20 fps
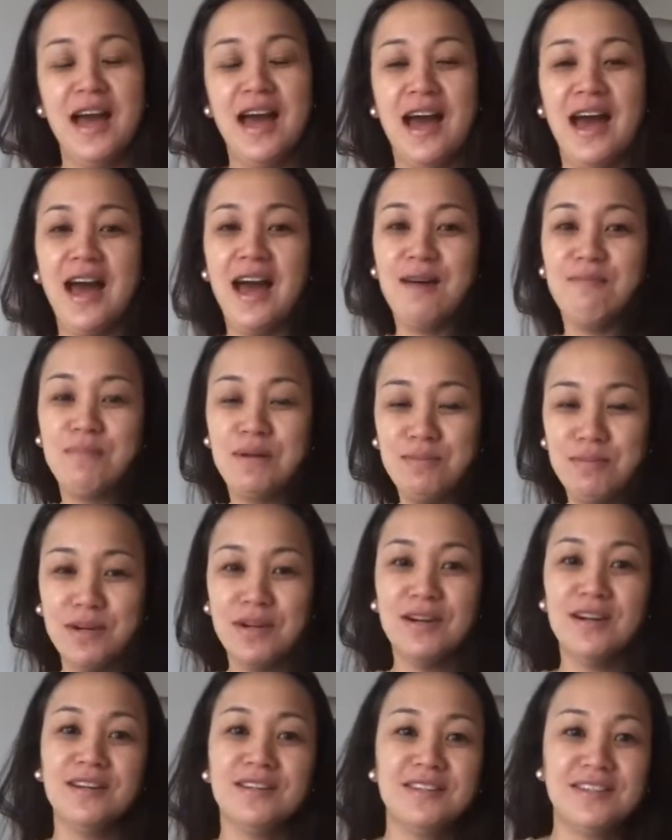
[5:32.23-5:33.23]
Happy
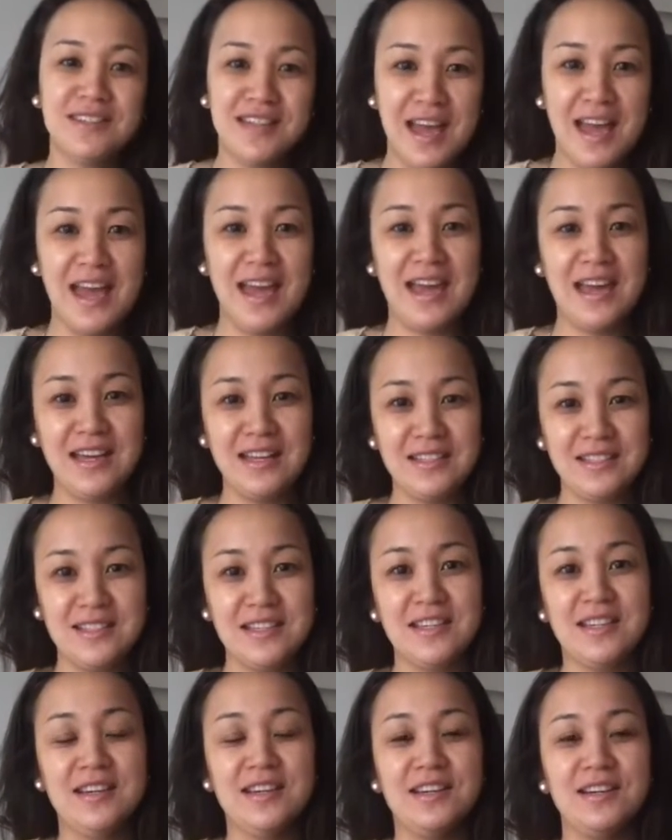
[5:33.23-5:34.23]
birthday,
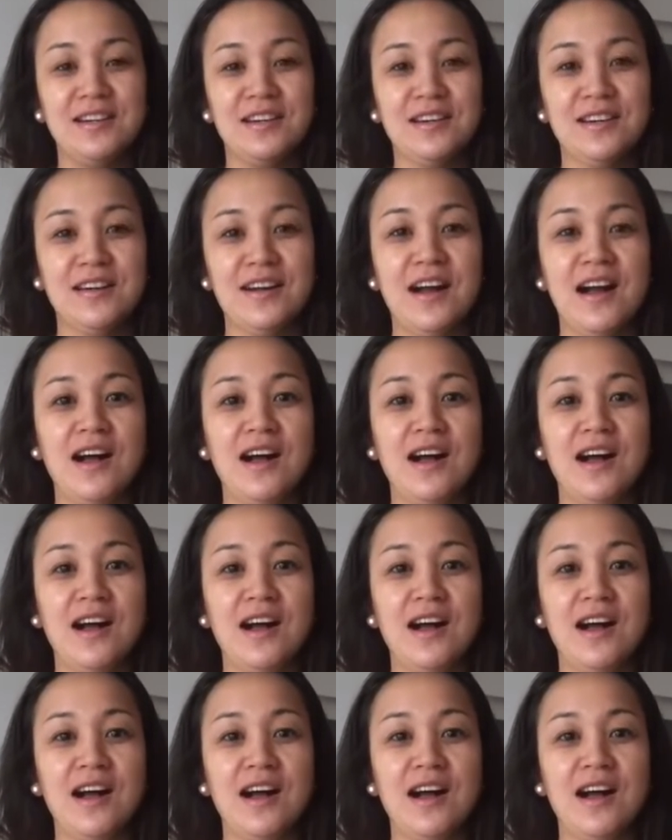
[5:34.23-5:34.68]
dear